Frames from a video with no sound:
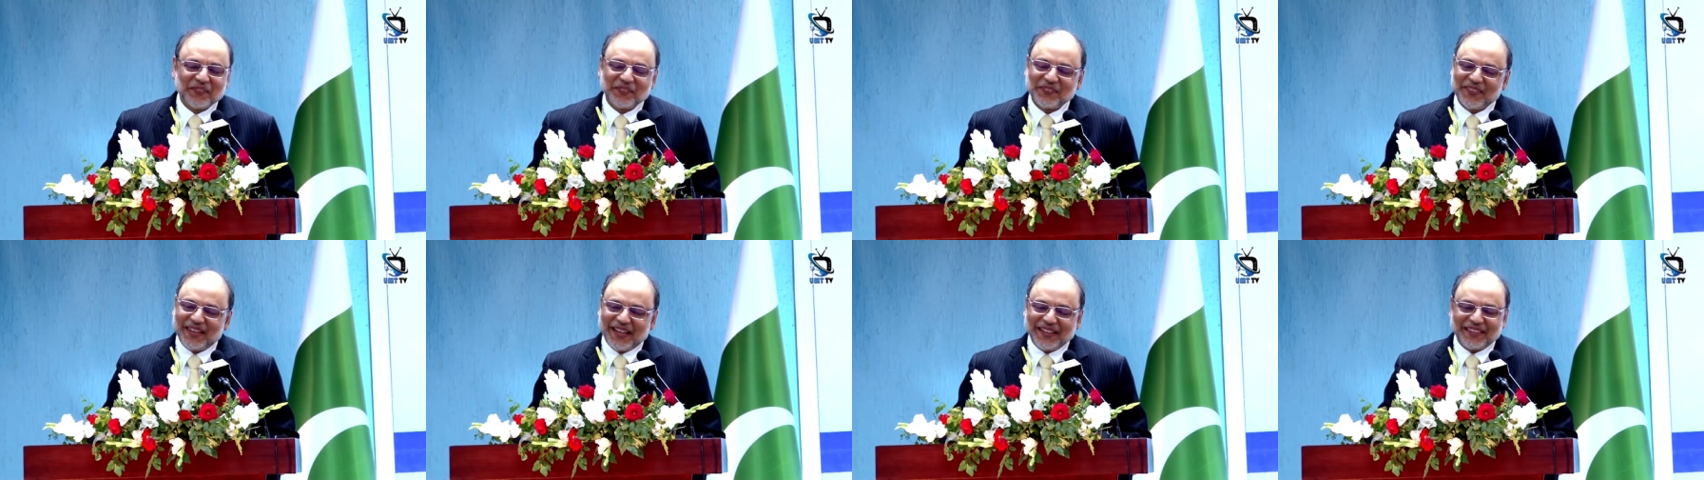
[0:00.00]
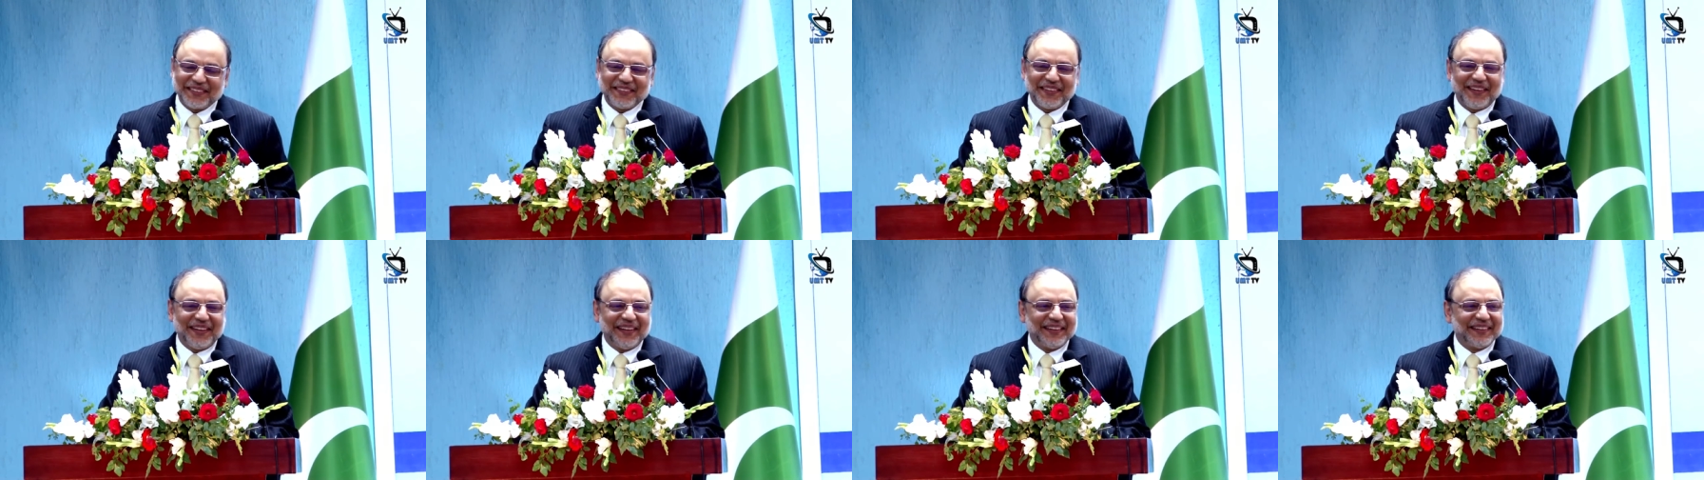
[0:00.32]
So I
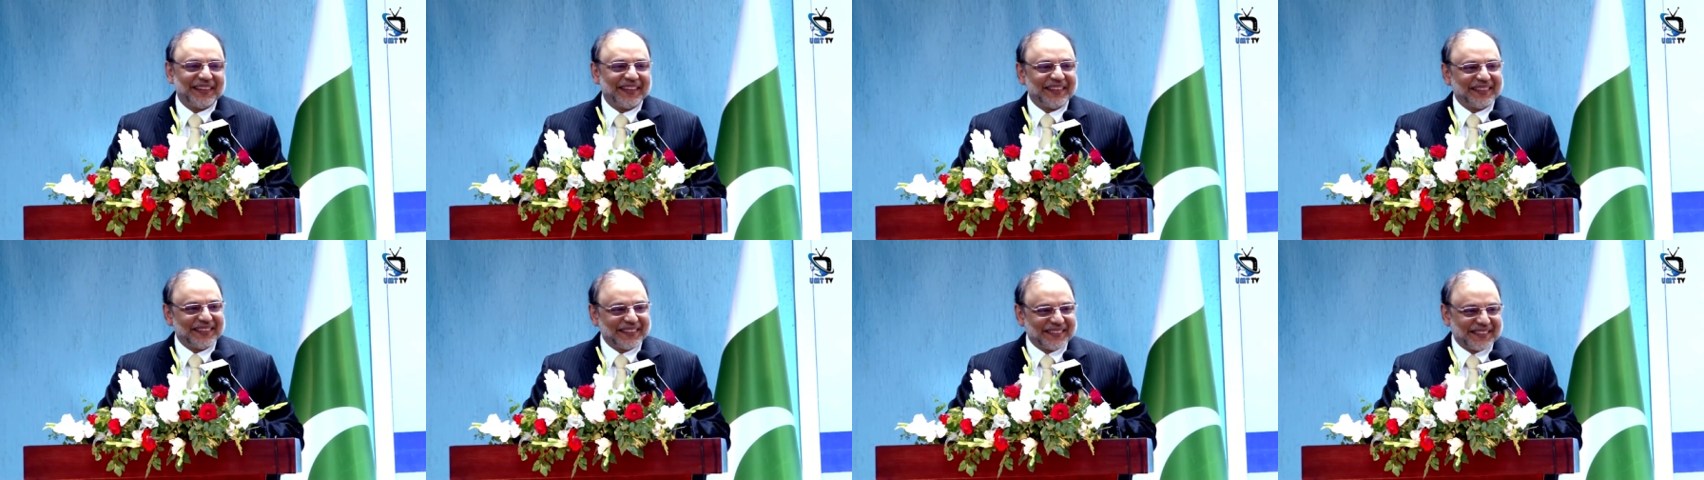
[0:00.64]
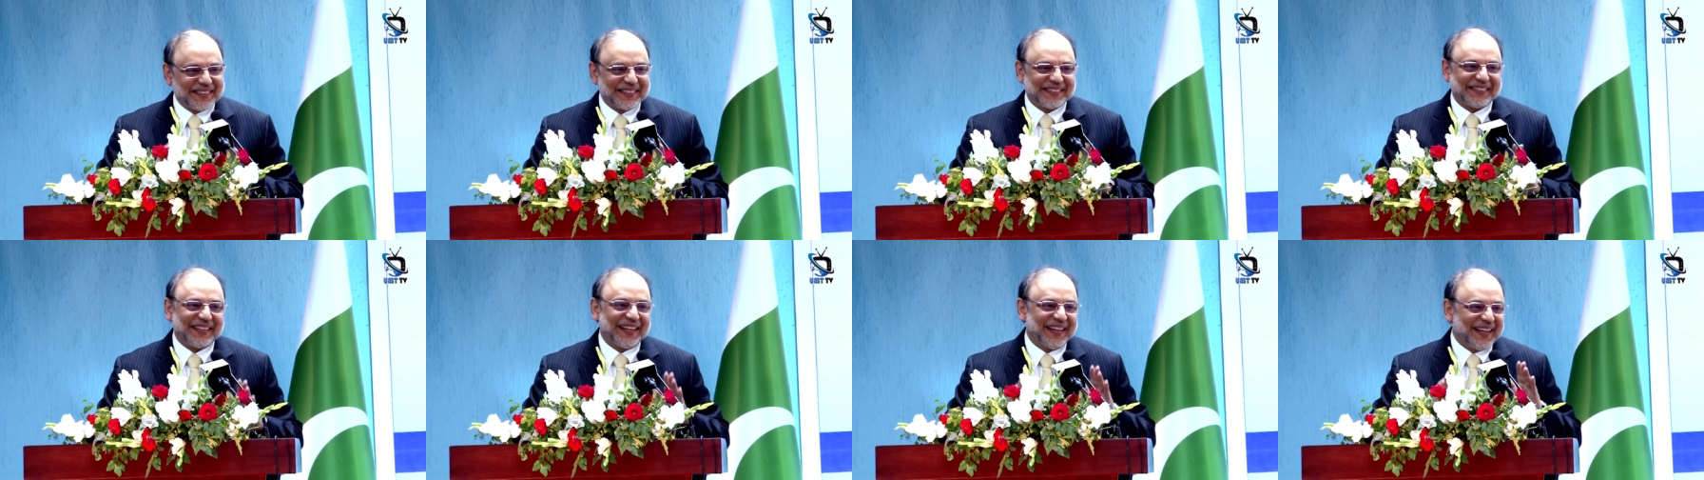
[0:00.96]
thought that this
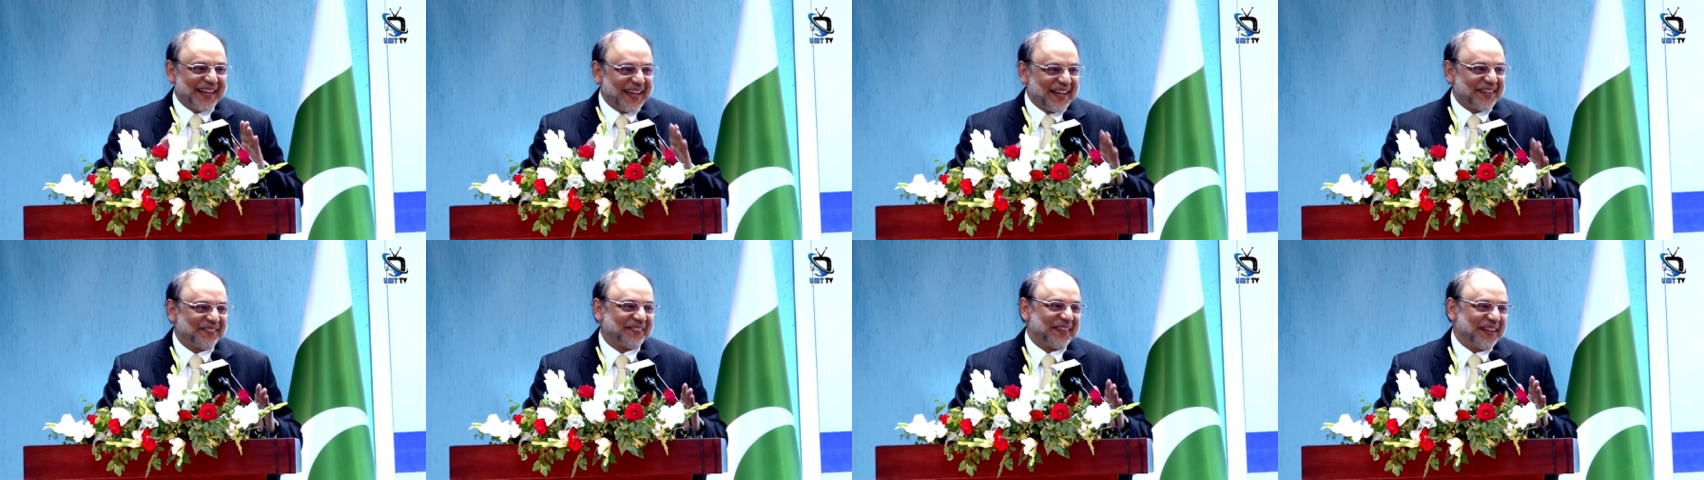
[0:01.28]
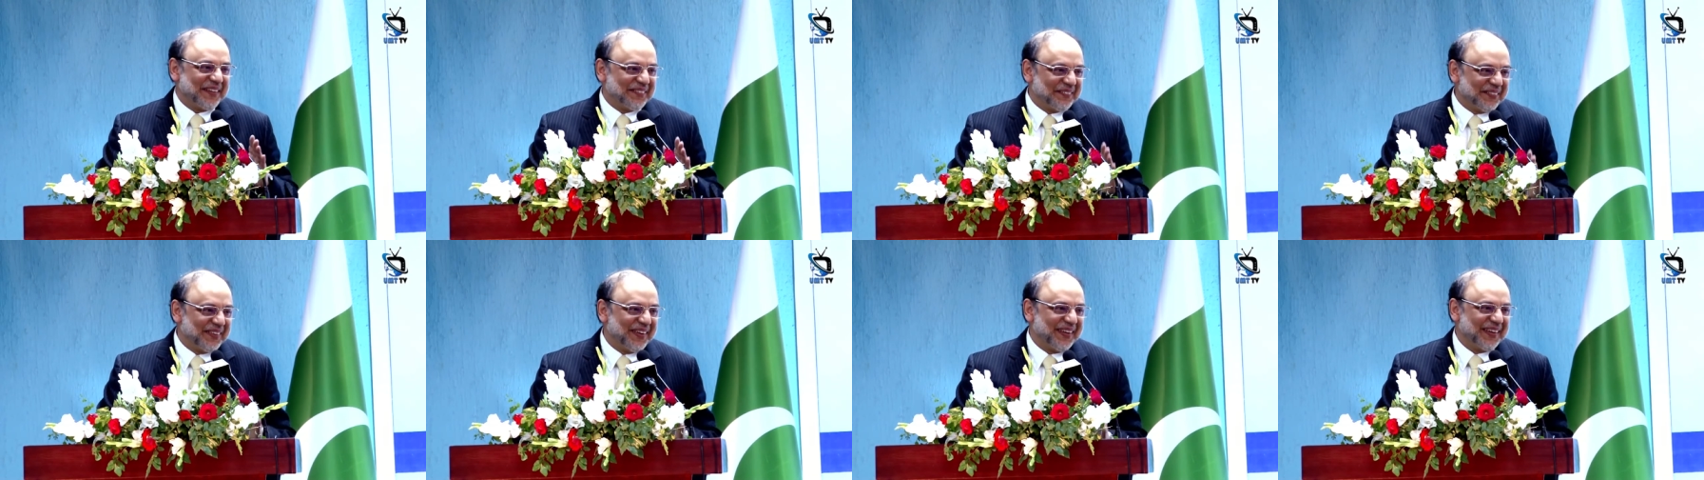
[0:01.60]
is the life
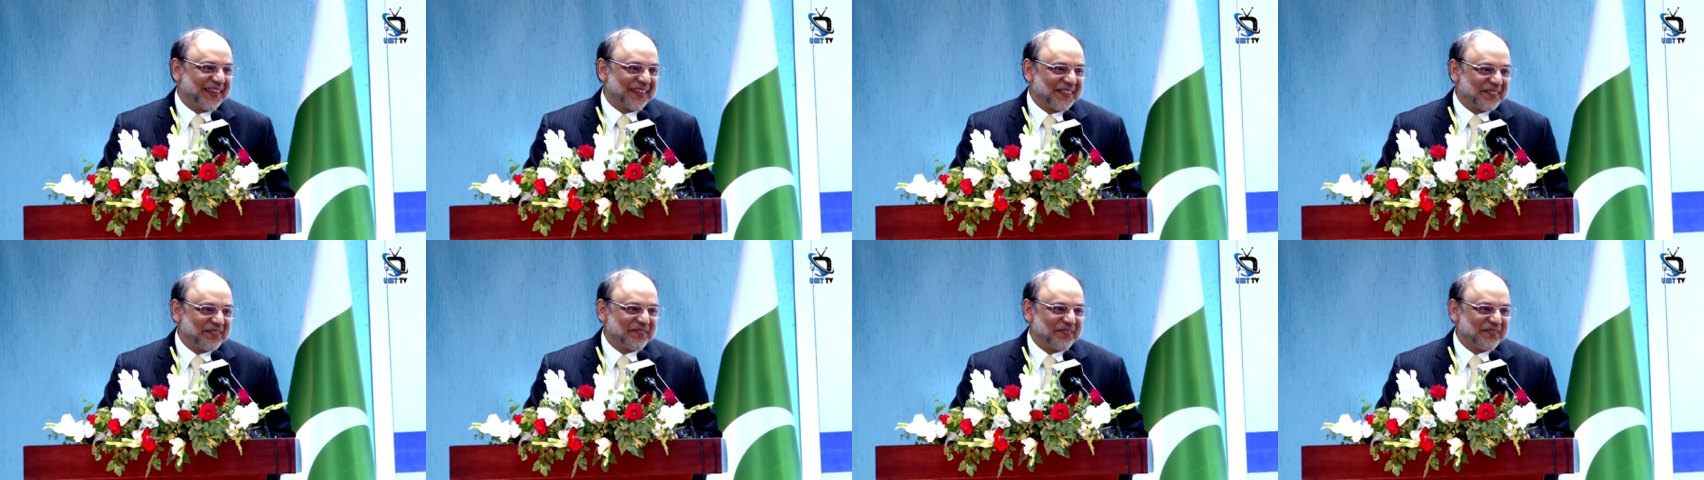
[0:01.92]
I want,